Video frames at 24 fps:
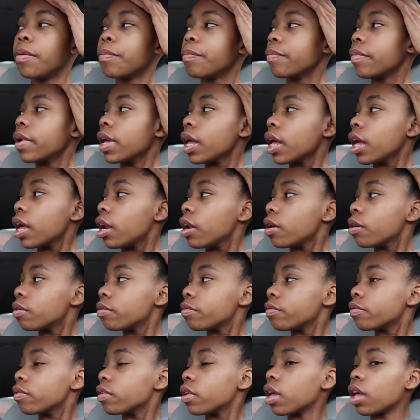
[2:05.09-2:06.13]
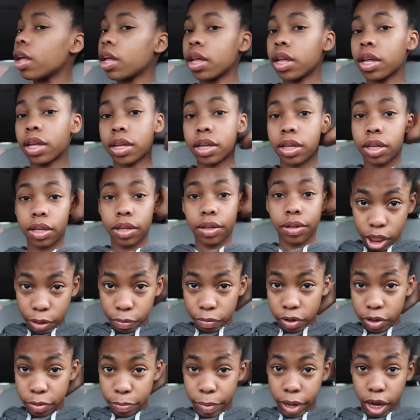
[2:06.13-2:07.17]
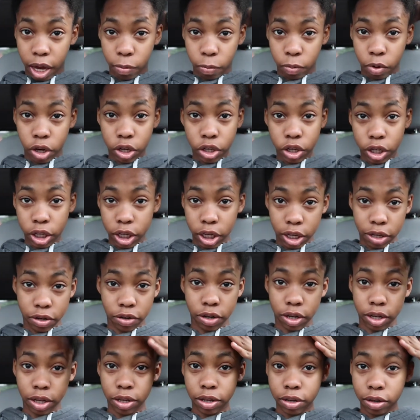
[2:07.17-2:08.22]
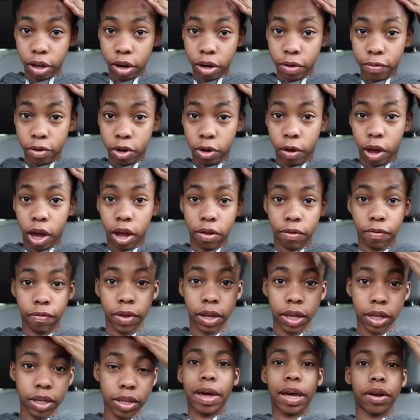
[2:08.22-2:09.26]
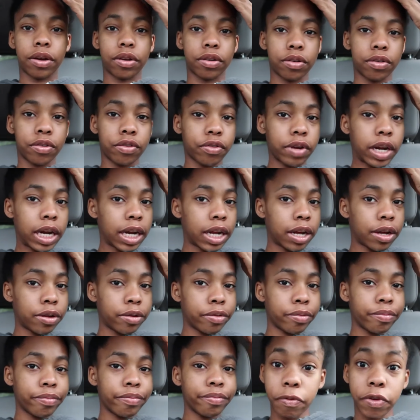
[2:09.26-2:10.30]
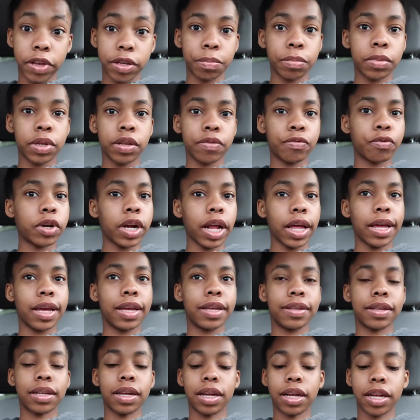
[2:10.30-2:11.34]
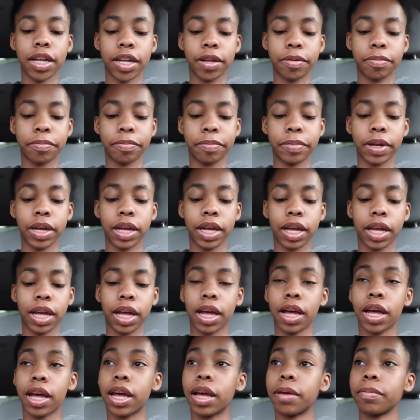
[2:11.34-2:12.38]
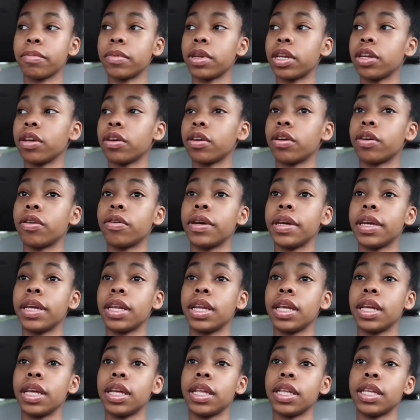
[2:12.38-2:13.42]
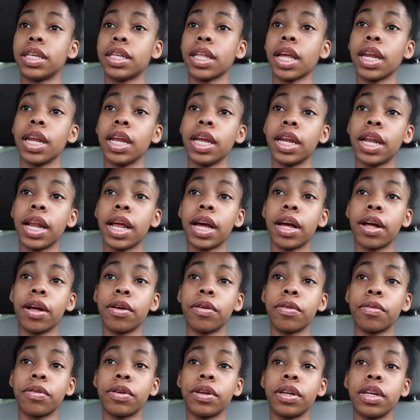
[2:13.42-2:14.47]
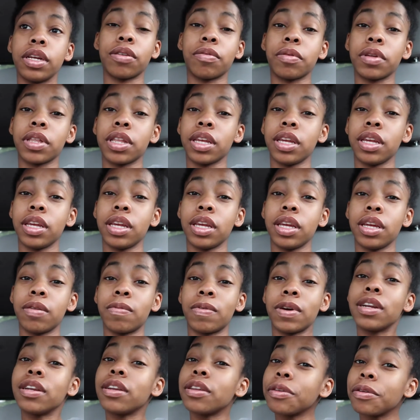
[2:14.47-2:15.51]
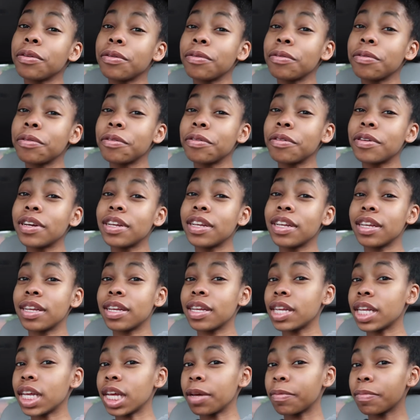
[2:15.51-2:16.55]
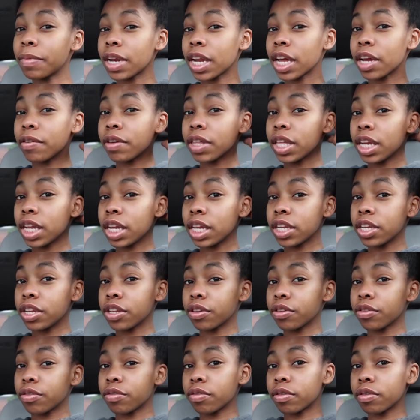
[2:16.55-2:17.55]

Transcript: but it was a bad wash day yesterday, so I don't even know how to fix my curls right now. This one in 4 days, but I'm gonna go in and study now. Don't really want to, but I really need to.